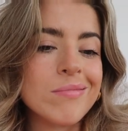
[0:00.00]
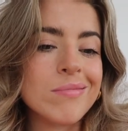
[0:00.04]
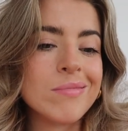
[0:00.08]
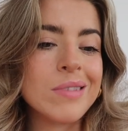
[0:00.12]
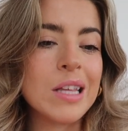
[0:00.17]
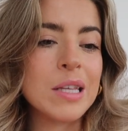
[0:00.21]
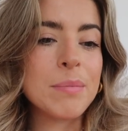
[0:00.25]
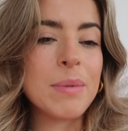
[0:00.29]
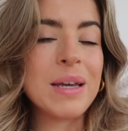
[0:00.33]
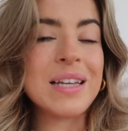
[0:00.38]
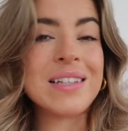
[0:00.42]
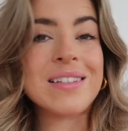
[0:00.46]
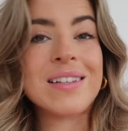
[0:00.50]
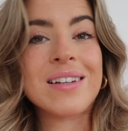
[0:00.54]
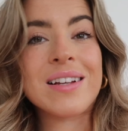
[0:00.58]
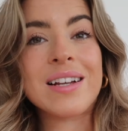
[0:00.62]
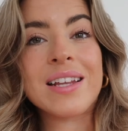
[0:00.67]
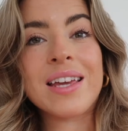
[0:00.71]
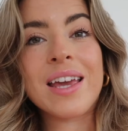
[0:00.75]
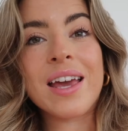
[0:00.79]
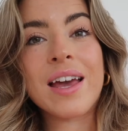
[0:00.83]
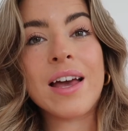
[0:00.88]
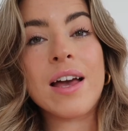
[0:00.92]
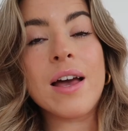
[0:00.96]
that's
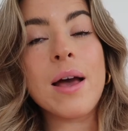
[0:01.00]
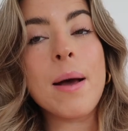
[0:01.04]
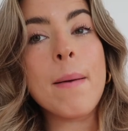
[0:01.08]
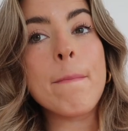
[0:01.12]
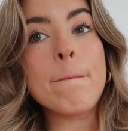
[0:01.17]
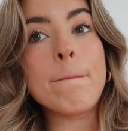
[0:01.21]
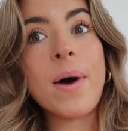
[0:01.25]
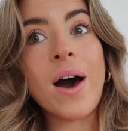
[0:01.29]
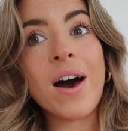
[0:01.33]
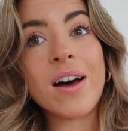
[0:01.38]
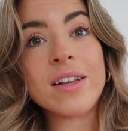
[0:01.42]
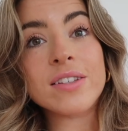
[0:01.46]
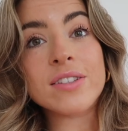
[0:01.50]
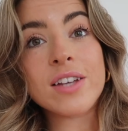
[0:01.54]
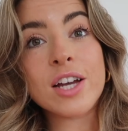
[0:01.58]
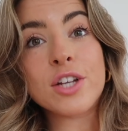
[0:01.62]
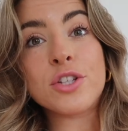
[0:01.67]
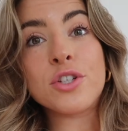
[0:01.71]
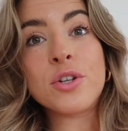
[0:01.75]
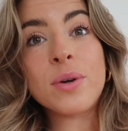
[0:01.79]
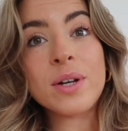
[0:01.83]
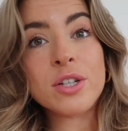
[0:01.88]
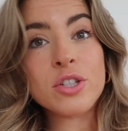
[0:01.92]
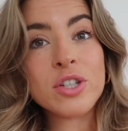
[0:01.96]
basically it but i
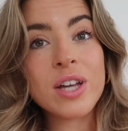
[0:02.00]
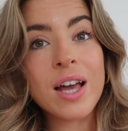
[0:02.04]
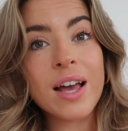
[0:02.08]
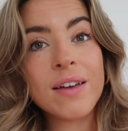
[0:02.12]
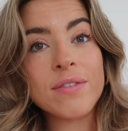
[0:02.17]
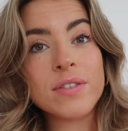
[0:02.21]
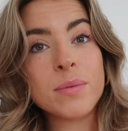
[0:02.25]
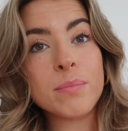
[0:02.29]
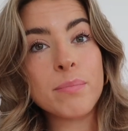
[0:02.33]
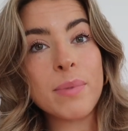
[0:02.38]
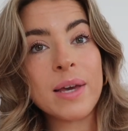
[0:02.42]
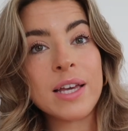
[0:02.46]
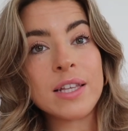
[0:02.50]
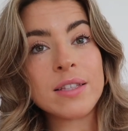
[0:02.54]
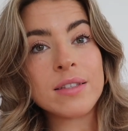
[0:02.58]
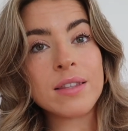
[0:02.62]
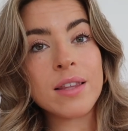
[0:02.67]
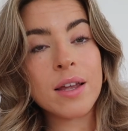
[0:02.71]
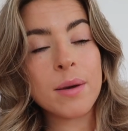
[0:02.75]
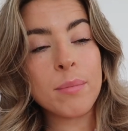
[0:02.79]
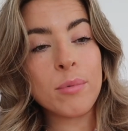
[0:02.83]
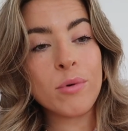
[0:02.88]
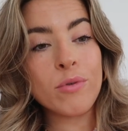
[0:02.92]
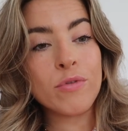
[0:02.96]
do actually have some bits
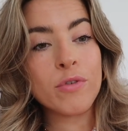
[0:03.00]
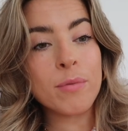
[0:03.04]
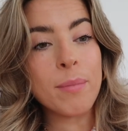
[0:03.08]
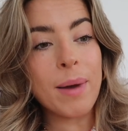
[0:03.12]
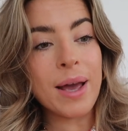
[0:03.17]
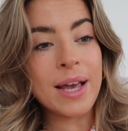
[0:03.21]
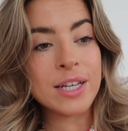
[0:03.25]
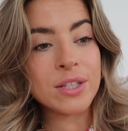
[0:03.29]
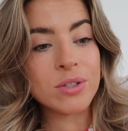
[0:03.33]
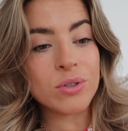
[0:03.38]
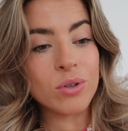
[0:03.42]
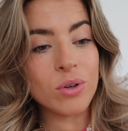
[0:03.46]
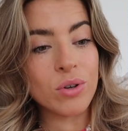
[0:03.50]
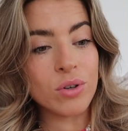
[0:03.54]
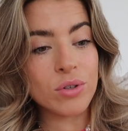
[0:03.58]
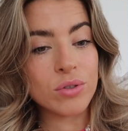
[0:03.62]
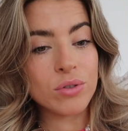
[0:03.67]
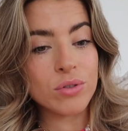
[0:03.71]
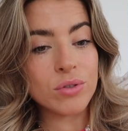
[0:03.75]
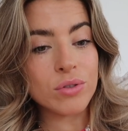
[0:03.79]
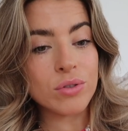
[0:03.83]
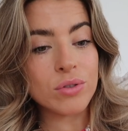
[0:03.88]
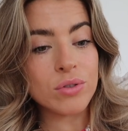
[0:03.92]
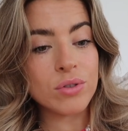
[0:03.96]
that i bought from
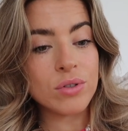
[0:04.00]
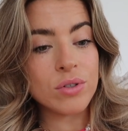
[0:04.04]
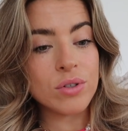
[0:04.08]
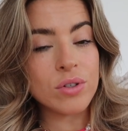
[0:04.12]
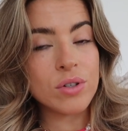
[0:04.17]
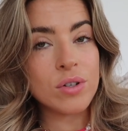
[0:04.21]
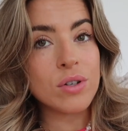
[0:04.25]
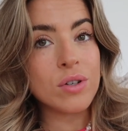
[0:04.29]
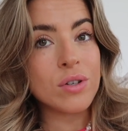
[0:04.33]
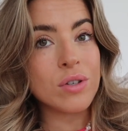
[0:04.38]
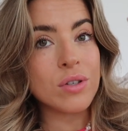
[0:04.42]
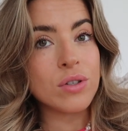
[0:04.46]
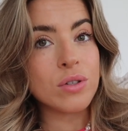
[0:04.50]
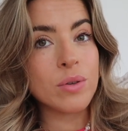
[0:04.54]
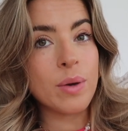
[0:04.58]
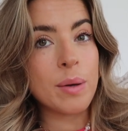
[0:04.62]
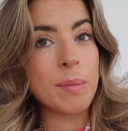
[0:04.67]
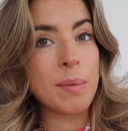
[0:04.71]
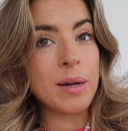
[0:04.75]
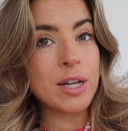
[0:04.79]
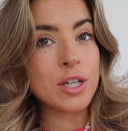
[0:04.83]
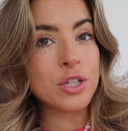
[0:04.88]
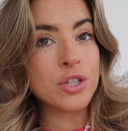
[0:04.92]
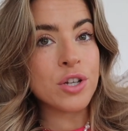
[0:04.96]
asos so i
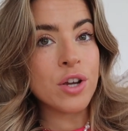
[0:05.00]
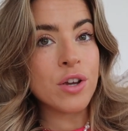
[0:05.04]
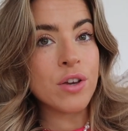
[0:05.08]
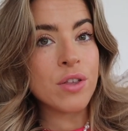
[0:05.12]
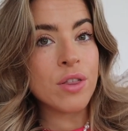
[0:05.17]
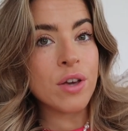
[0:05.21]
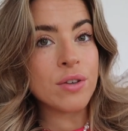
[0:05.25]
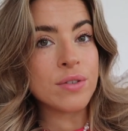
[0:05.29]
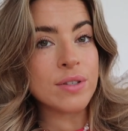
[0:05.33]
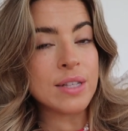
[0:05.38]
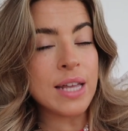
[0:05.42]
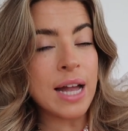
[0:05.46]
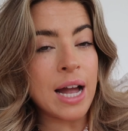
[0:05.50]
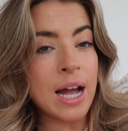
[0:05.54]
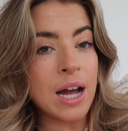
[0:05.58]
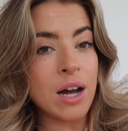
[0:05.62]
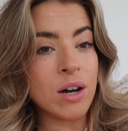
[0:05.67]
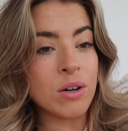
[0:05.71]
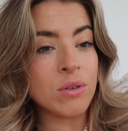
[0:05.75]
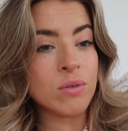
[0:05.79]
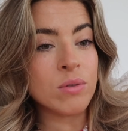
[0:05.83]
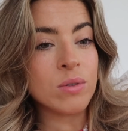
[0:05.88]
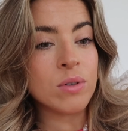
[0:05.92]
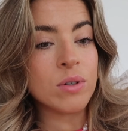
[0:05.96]
might show you those
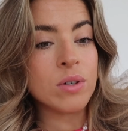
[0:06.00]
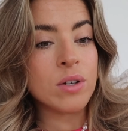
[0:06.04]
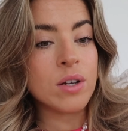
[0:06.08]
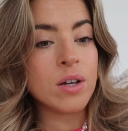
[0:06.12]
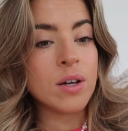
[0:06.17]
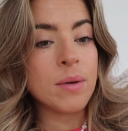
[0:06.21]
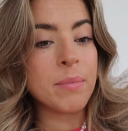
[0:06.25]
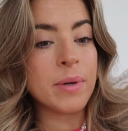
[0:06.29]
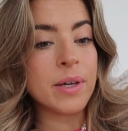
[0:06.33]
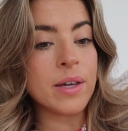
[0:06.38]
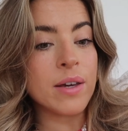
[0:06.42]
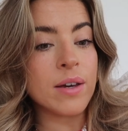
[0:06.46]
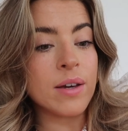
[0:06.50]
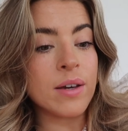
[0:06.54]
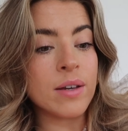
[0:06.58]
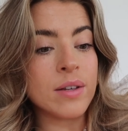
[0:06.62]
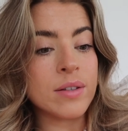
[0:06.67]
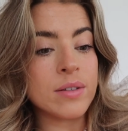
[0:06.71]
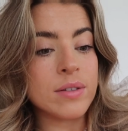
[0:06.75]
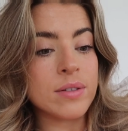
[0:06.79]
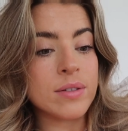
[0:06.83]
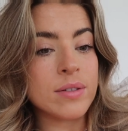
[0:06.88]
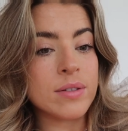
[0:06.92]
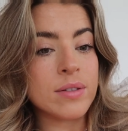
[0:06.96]
now
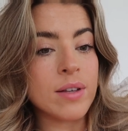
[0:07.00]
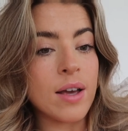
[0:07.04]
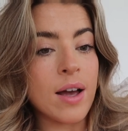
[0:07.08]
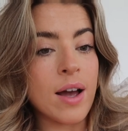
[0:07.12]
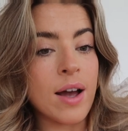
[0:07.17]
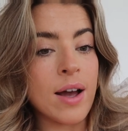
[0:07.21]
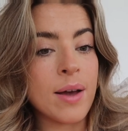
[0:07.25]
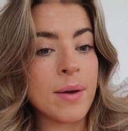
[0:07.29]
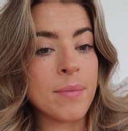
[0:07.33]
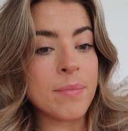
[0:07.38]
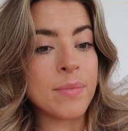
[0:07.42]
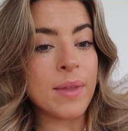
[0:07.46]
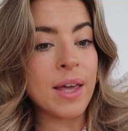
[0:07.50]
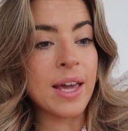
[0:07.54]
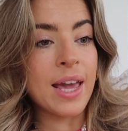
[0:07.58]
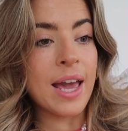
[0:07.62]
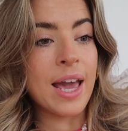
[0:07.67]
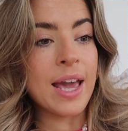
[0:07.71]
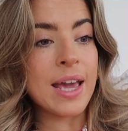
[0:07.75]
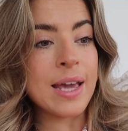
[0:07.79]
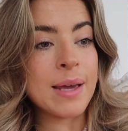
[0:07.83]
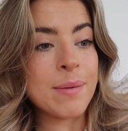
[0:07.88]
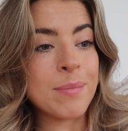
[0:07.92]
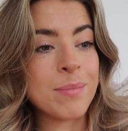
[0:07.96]
because um, they
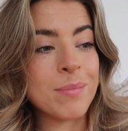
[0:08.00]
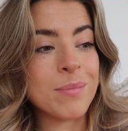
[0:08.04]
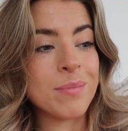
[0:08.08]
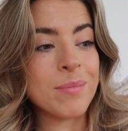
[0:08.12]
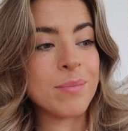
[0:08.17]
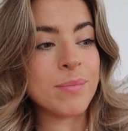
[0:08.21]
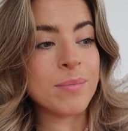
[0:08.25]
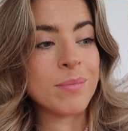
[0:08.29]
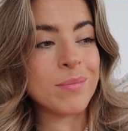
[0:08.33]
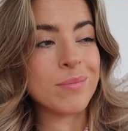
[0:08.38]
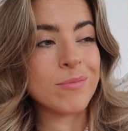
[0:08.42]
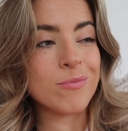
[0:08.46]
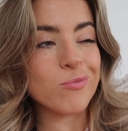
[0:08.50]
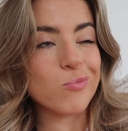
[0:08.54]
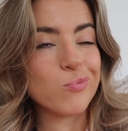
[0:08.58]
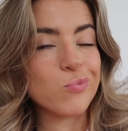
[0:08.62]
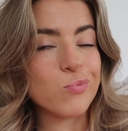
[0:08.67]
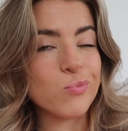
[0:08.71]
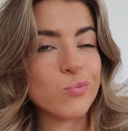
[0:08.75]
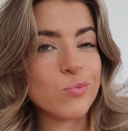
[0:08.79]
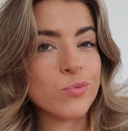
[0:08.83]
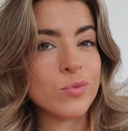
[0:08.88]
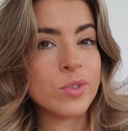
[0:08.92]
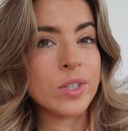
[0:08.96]
came
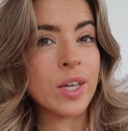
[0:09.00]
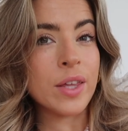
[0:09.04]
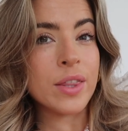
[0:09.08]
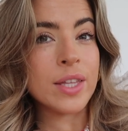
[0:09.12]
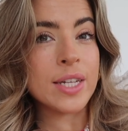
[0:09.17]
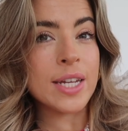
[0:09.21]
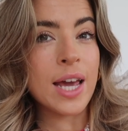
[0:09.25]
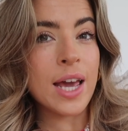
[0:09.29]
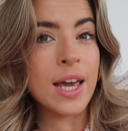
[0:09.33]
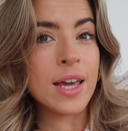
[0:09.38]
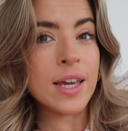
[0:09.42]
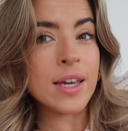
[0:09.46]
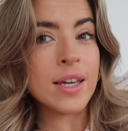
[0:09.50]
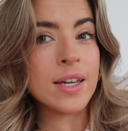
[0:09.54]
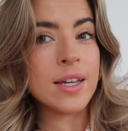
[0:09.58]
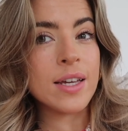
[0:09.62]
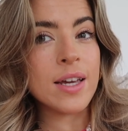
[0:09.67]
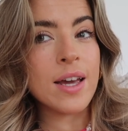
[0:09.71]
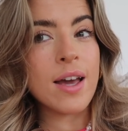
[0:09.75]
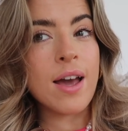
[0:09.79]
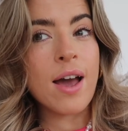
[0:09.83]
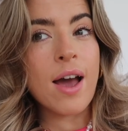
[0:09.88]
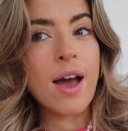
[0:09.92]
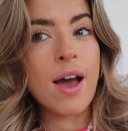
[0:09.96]
the other day
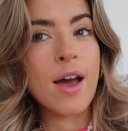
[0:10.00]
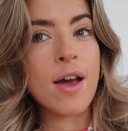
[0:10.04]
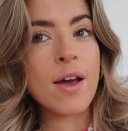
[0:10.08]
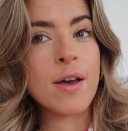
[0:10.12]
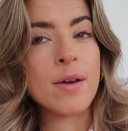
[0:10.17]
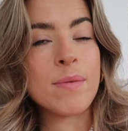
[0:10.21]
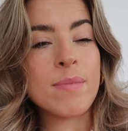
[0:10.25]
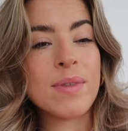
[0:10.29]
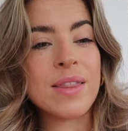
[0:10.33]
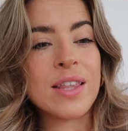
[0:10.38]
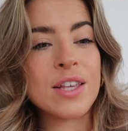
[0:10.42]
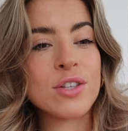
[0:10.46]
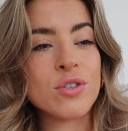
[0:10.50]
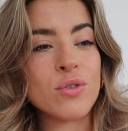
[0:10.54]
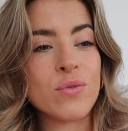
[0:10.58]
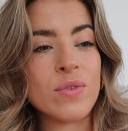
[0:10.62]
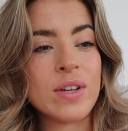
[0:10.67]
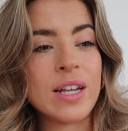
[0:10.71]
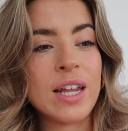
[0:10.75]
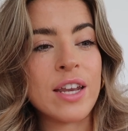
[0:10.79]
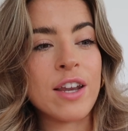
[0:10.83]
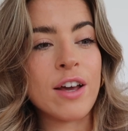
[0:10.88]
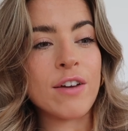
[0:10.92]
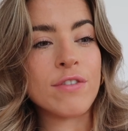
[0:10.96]
um, and there's not
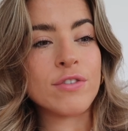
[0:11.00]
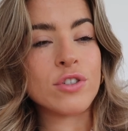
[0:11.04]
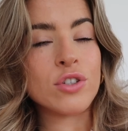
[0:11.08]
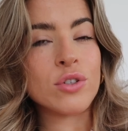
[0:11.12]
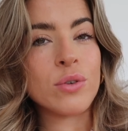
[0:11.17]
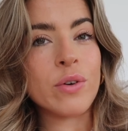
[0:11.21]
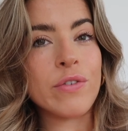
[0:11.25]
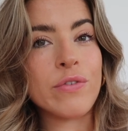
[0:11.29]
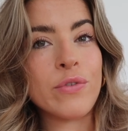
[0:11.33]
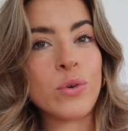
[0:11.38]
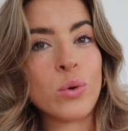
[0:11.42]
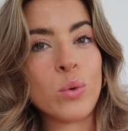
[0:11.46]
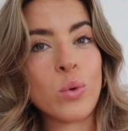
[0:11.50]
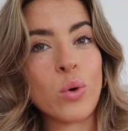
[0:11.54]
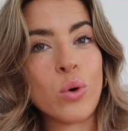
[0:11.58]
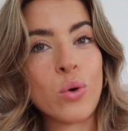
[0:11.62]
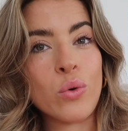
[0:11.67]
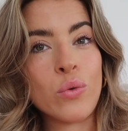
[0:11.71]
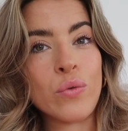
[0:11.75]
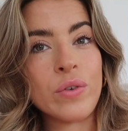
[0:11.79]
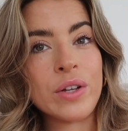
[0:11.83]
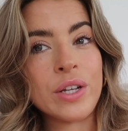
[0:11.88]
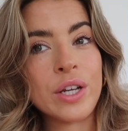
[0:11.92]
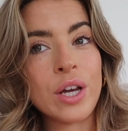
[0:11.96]
really enough to do a full
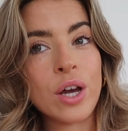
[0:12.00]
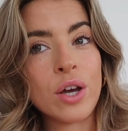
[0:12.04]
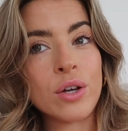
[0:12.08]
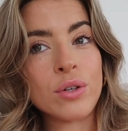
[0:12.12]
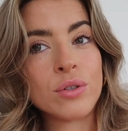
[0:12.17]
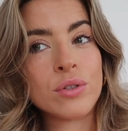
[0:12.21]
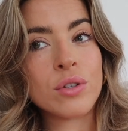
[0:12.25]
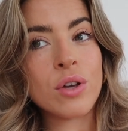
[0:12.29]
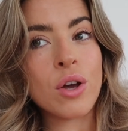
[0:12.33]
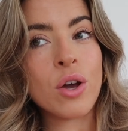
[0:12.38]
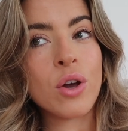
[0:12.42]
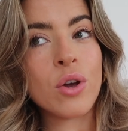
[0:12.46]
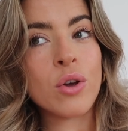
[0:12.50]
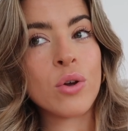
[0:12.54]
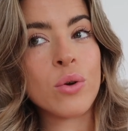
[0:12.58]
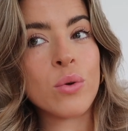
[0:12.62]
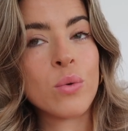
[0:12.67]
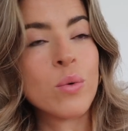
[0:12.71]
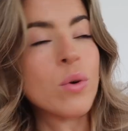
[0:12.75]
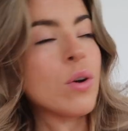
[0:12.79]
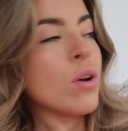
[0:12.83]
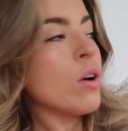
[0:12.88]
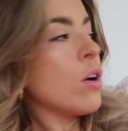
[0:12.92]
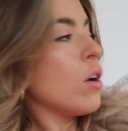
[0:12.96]
haul video so